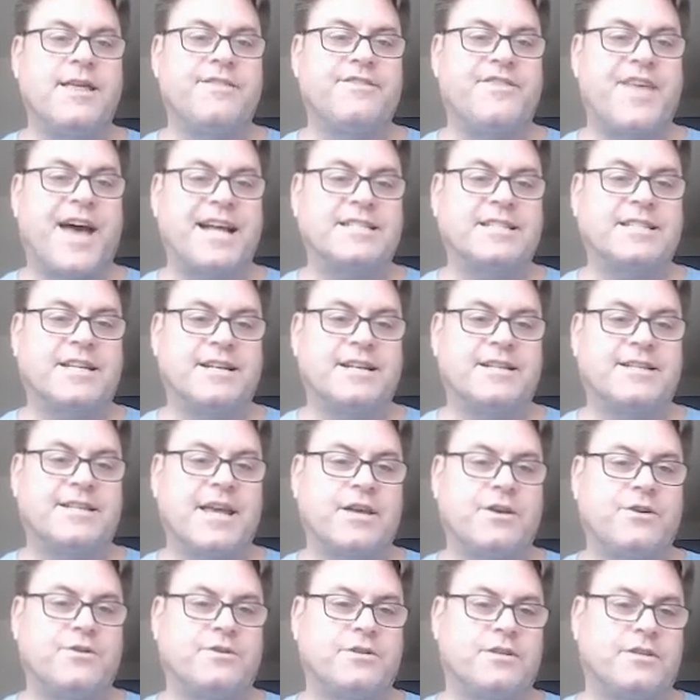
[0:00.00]
That's going to
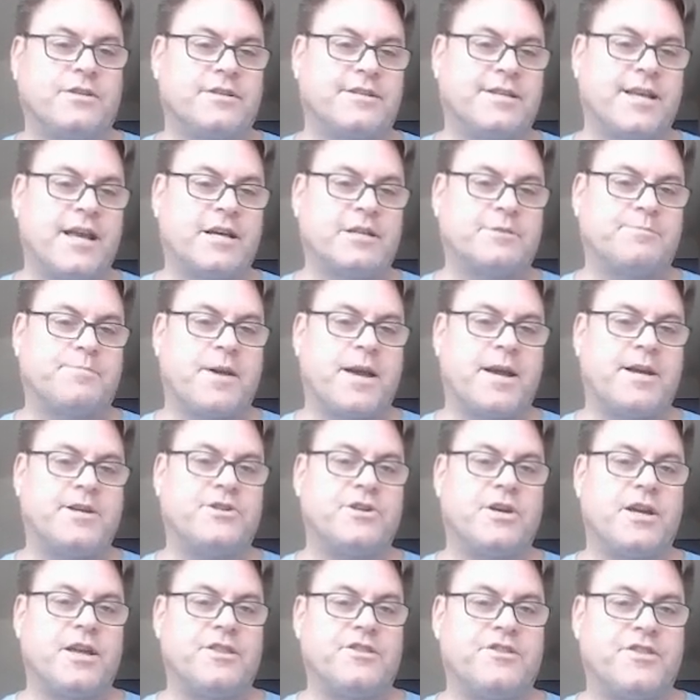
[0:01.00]
take you to the sales page,
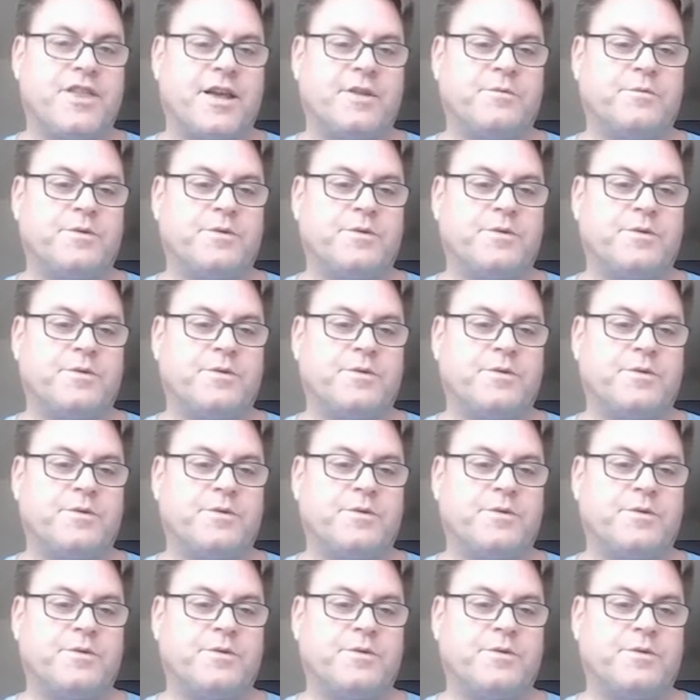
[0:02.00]
and then